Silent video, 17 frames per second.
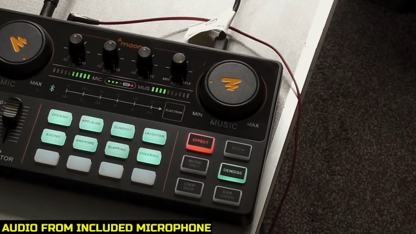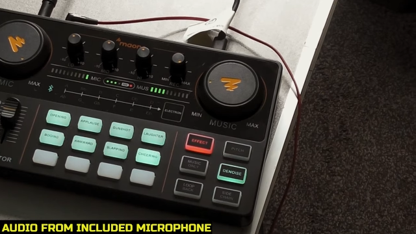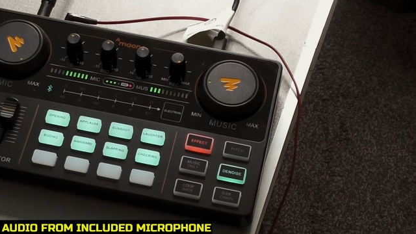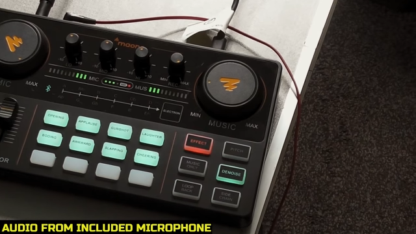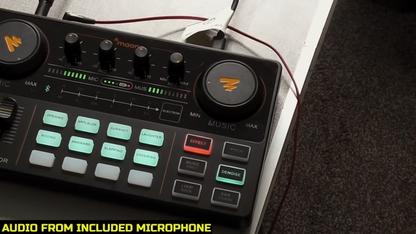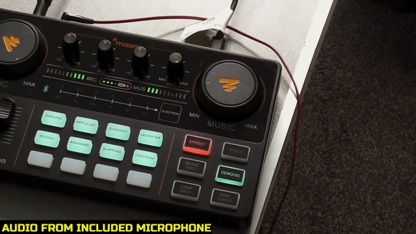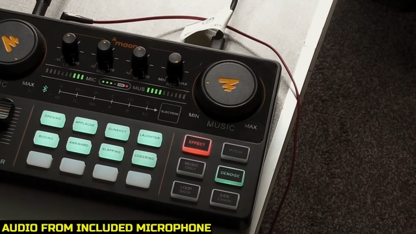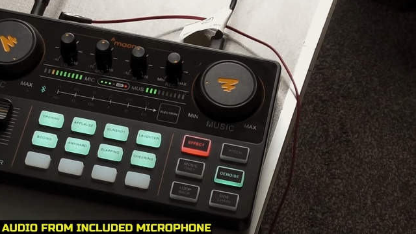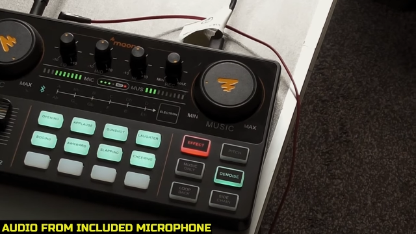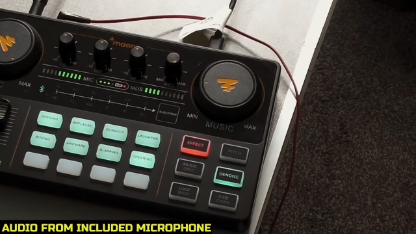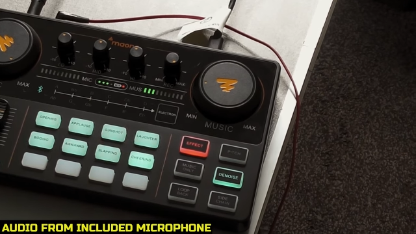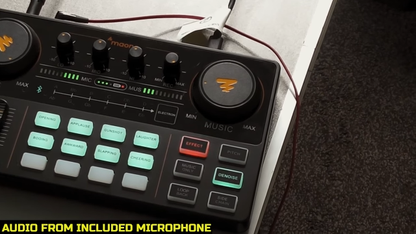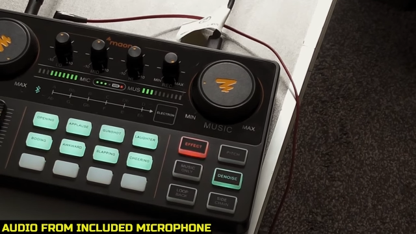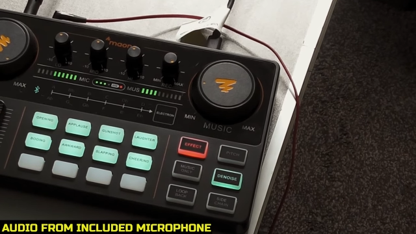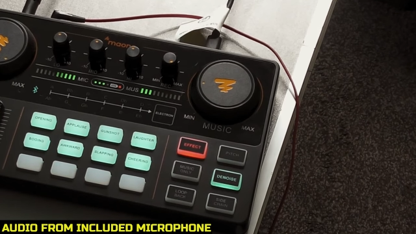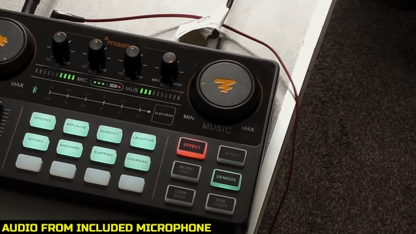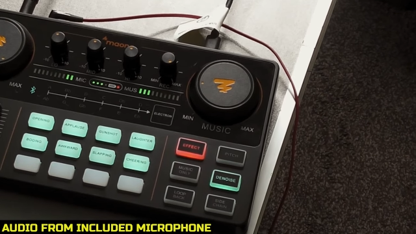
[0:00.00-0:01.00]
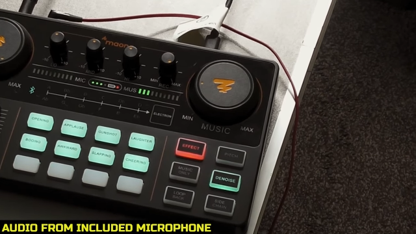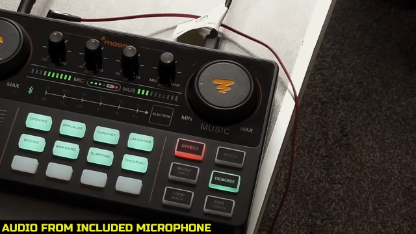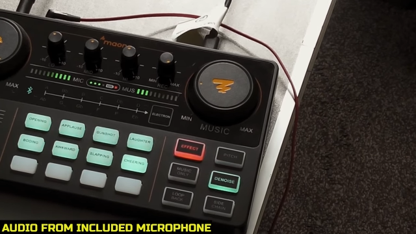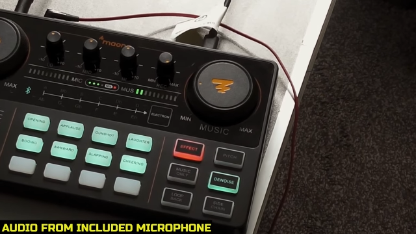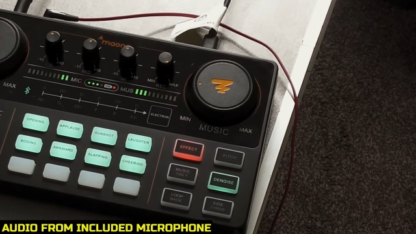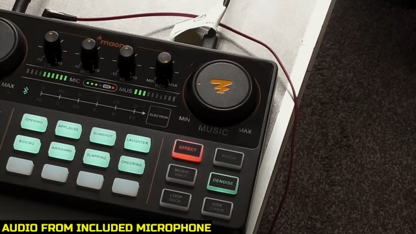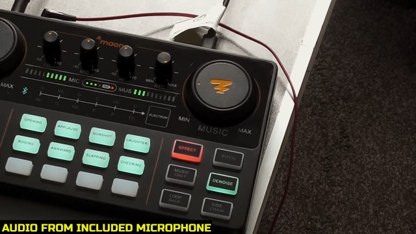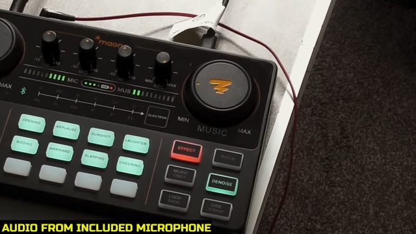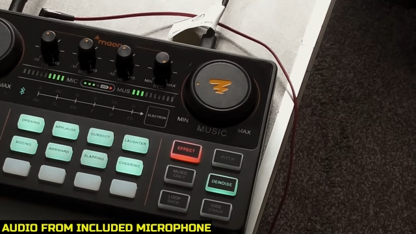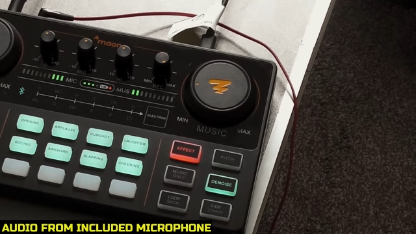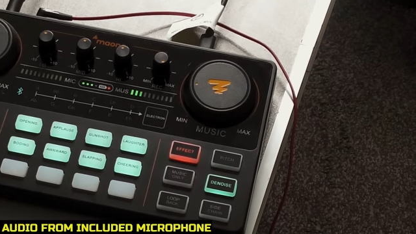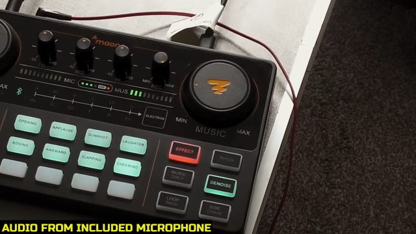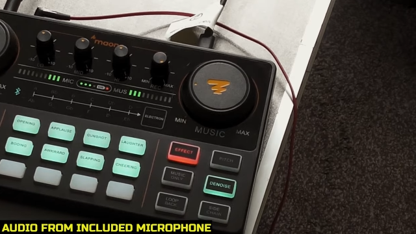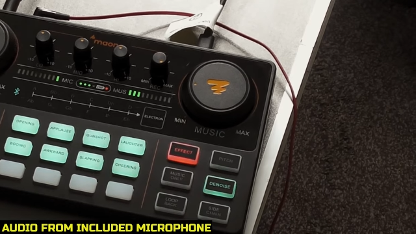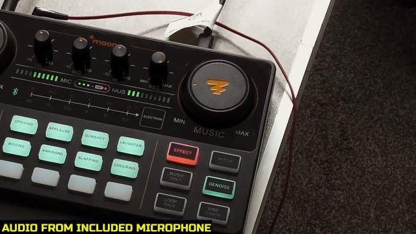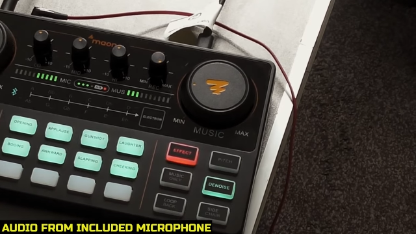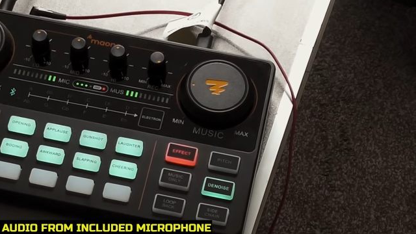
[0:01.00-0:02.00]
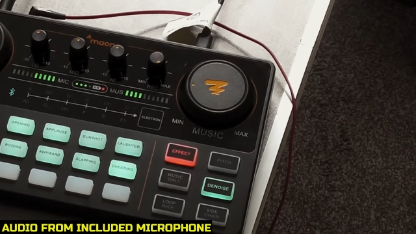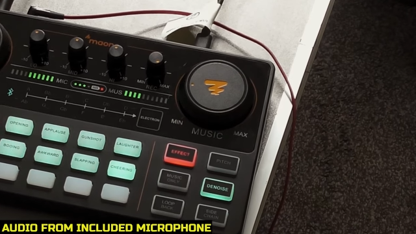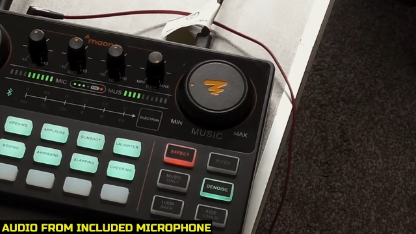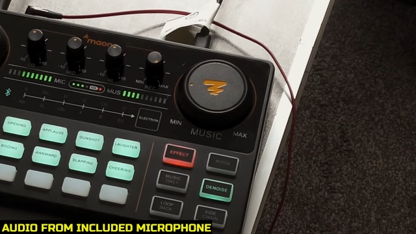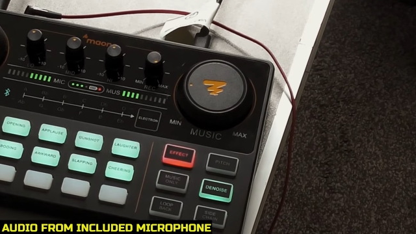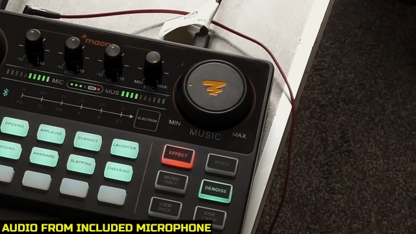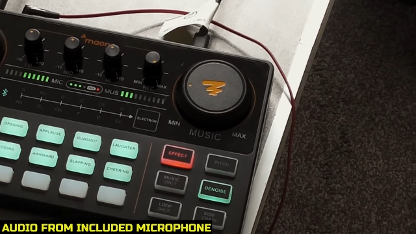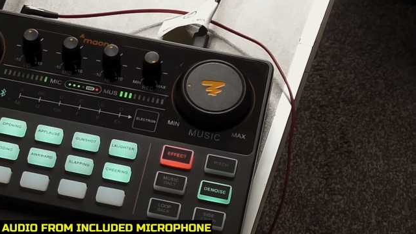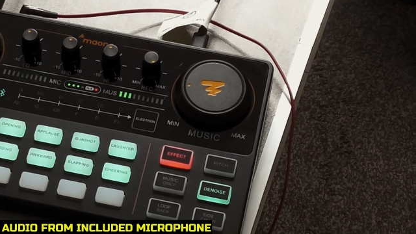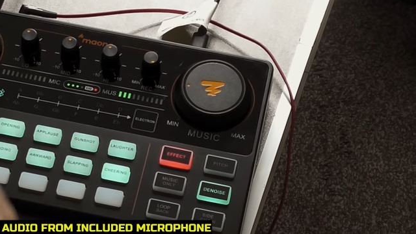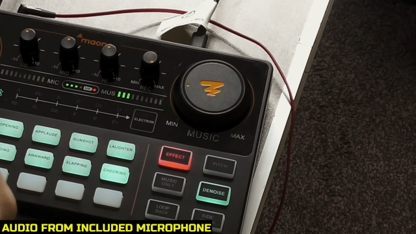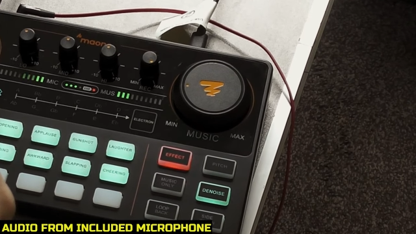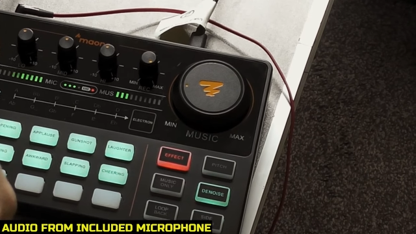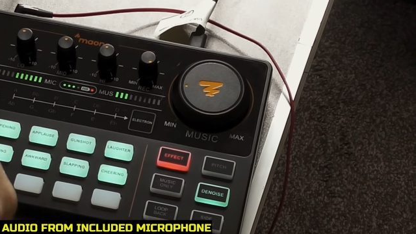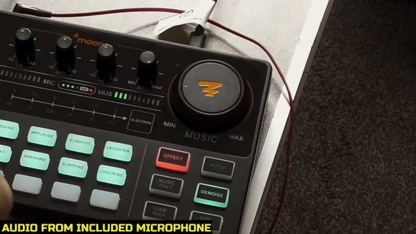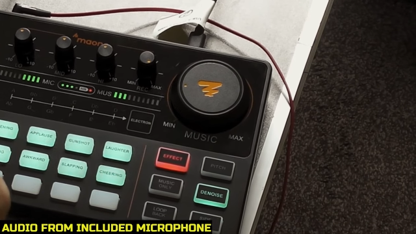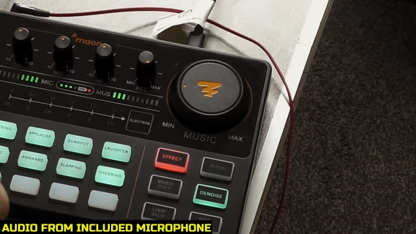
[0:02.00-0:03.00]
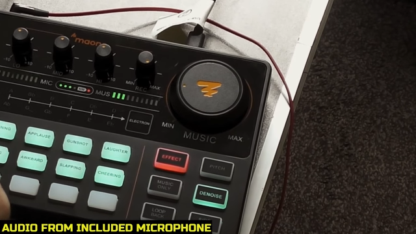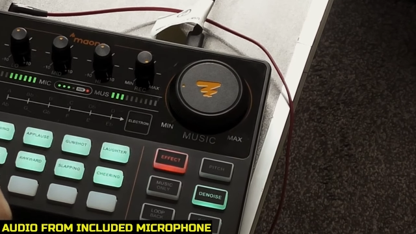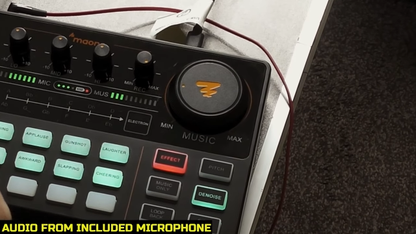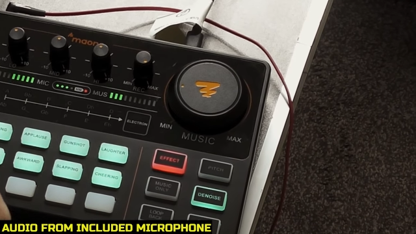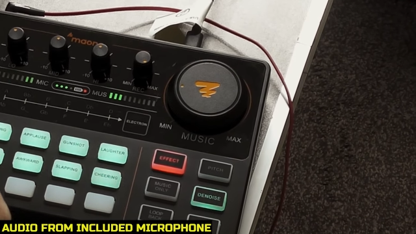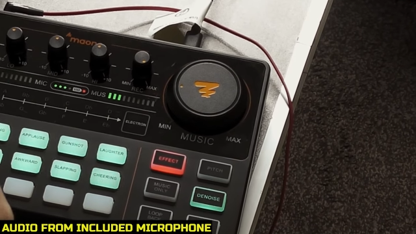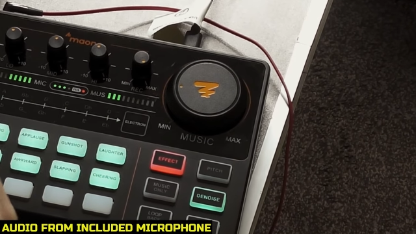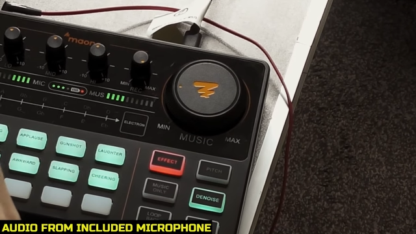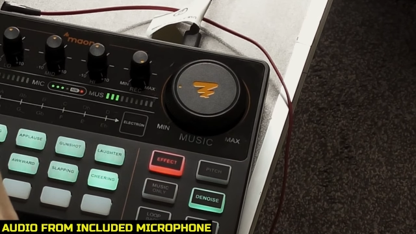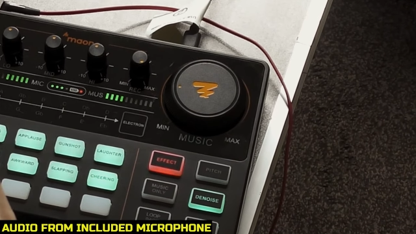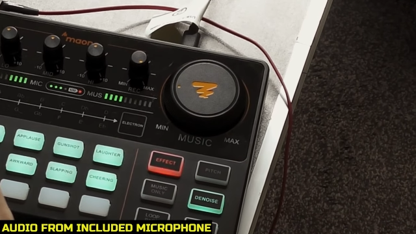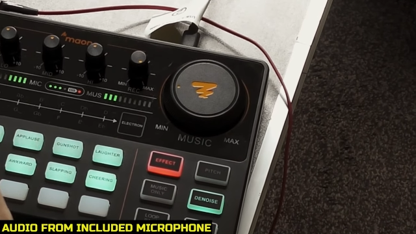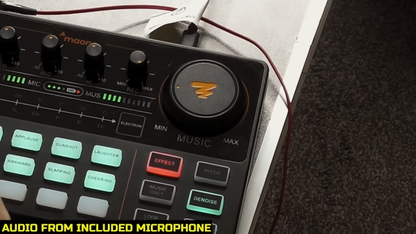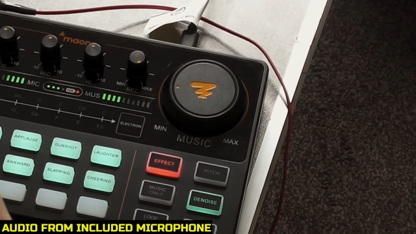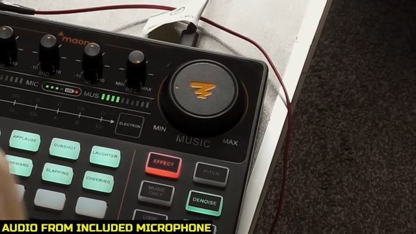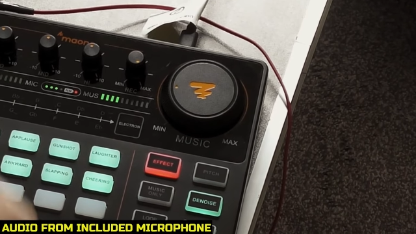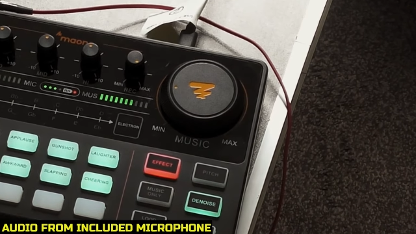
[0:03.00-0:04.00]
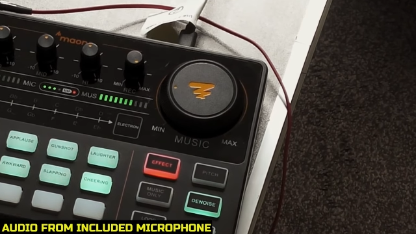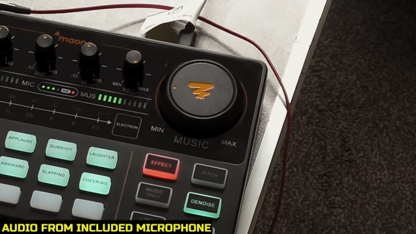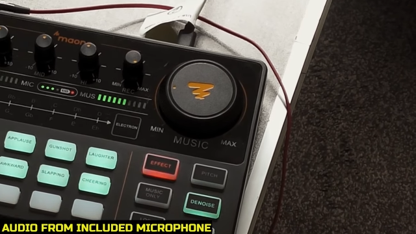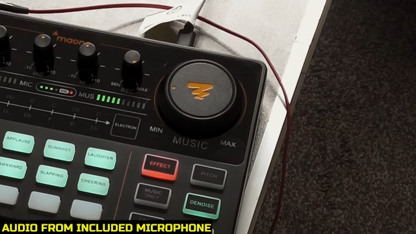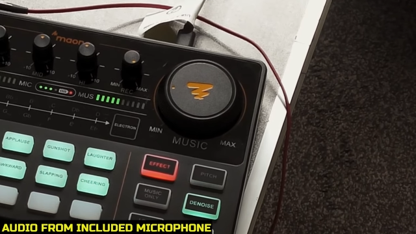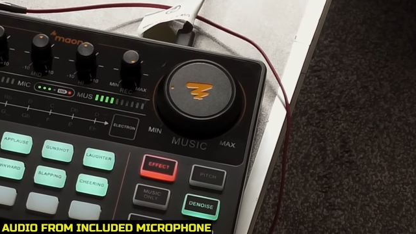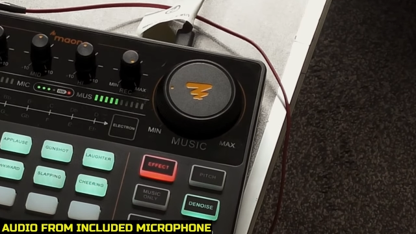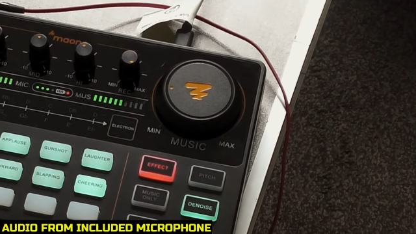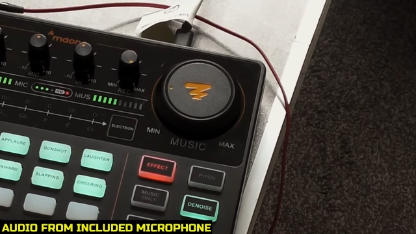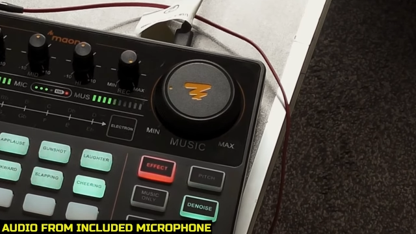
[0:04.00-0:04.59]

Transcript: (no speaker visible)